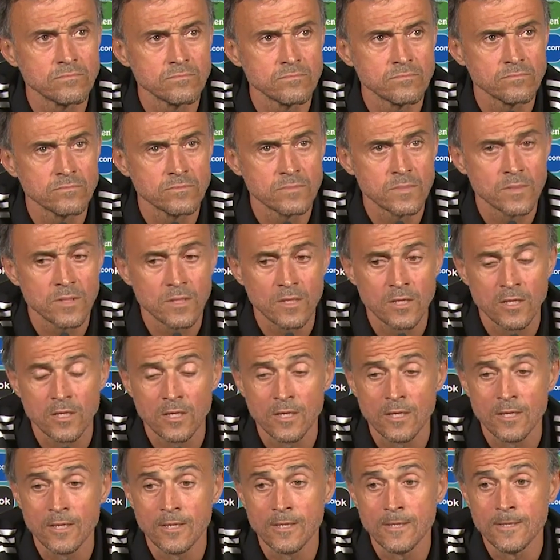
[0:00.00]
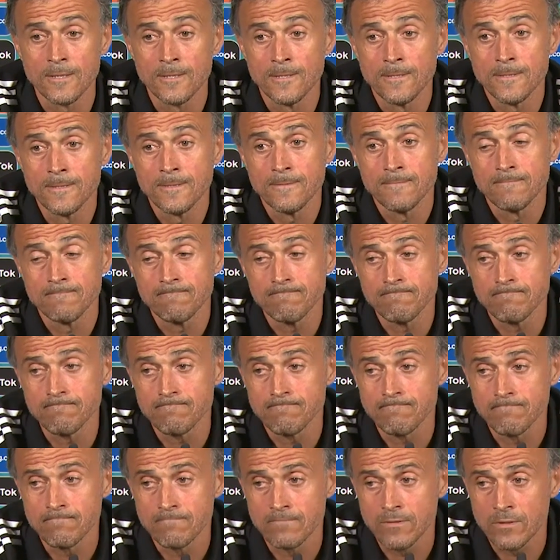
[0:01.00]
a key role throughout these
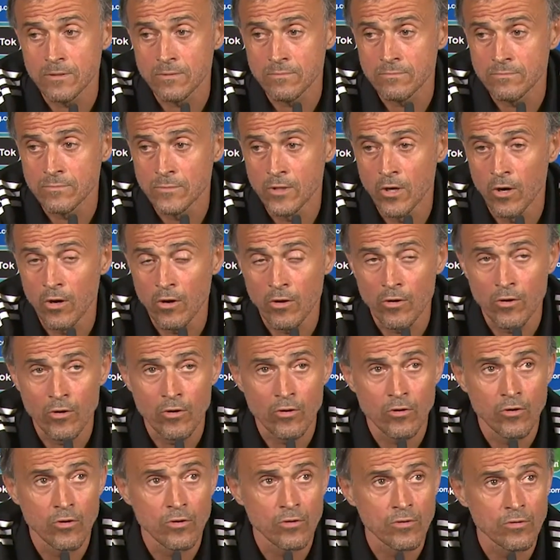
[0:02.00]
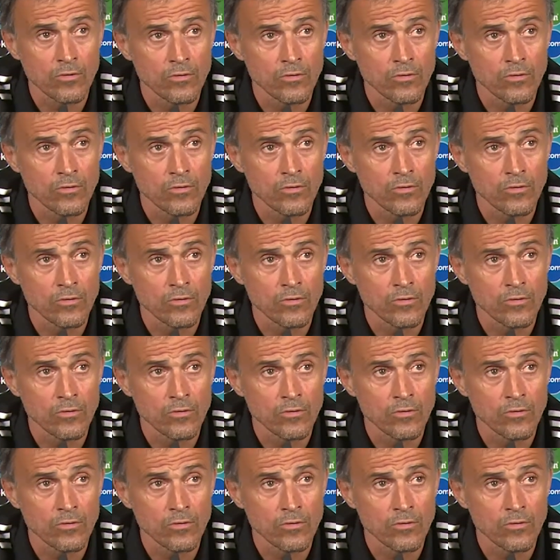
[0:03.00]
championships? Thank you.